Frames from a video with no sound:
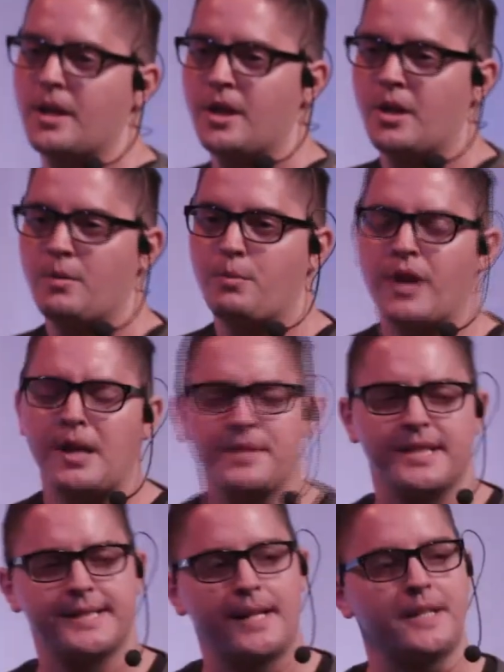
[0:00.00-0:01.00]
but I'm
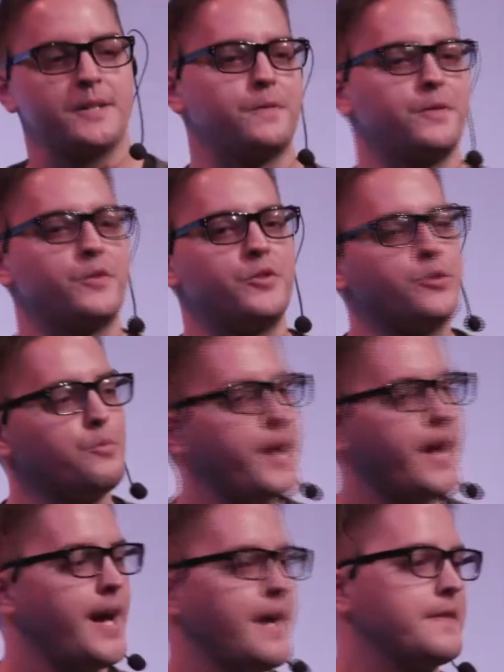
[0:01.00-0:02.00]
excited for the new
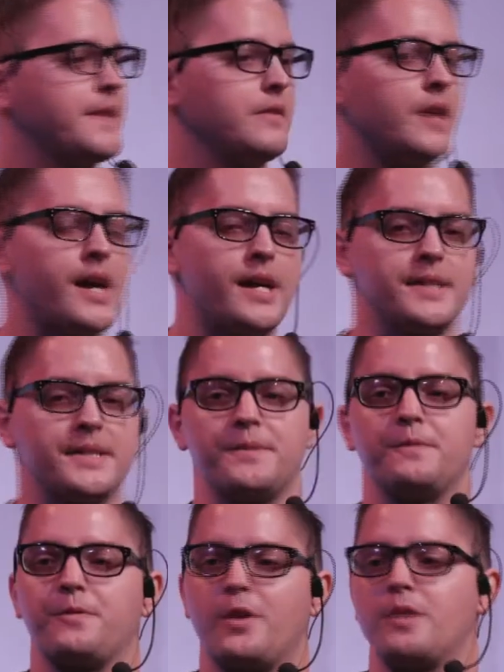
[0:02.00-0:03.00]
path that lies in
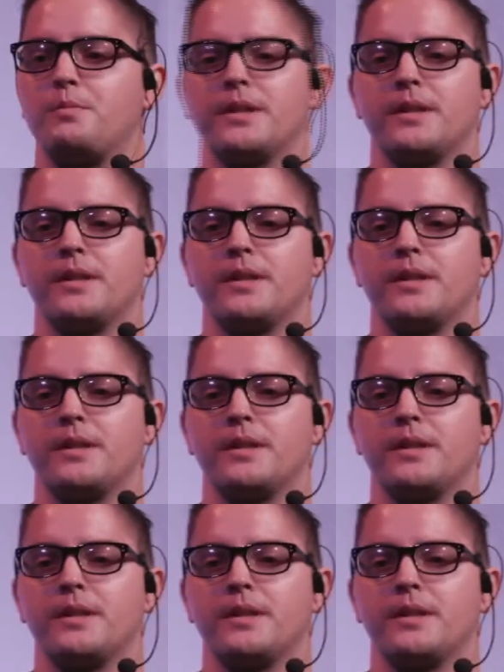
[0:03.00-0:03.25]
front of me.